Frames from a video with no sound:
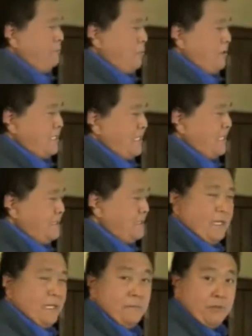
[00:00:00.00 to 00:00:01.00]
more sense to
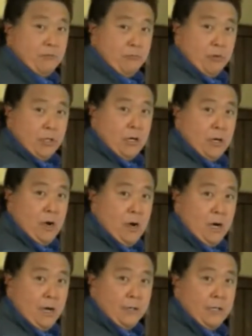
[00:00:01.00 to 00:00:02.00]
him to work
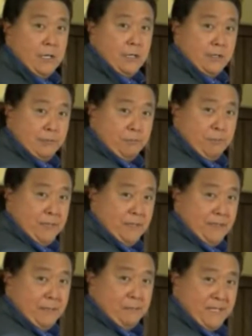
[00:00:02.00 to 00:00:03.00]
hard to build
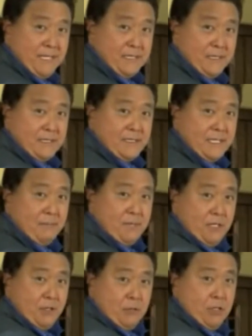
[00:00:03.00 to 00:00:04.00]
a business,
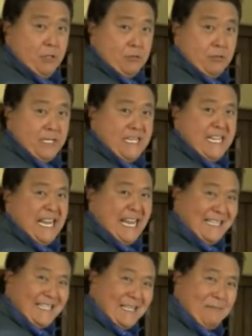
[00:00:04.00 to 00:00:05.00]
something you owned,
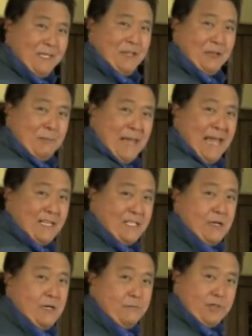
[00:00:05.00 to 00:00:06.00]
and something you could pass
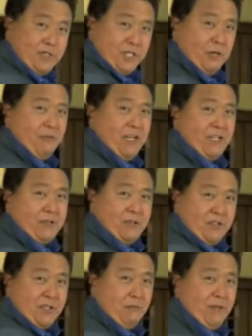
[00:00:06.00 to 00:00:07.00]
on for generation to
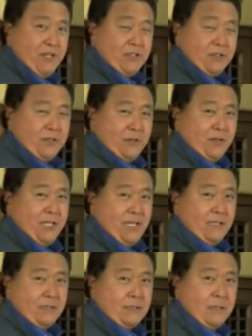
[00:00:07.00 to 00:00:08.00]
generation to your
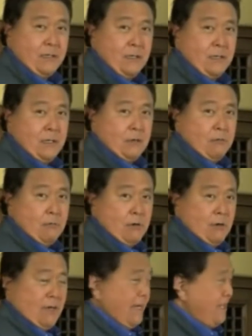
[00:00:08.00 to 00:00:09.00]
kids.
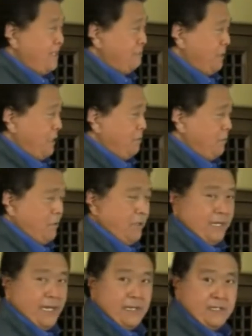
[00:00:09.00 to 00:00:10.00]
Whereas my poor
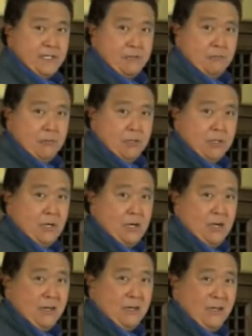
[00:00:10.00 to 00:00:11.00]
dad said work
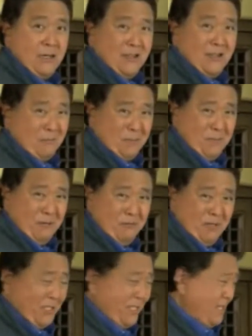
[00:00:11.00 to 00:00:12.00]
hard, but my
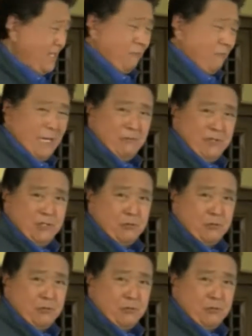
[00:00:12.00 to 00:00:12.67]
rich dad said, why would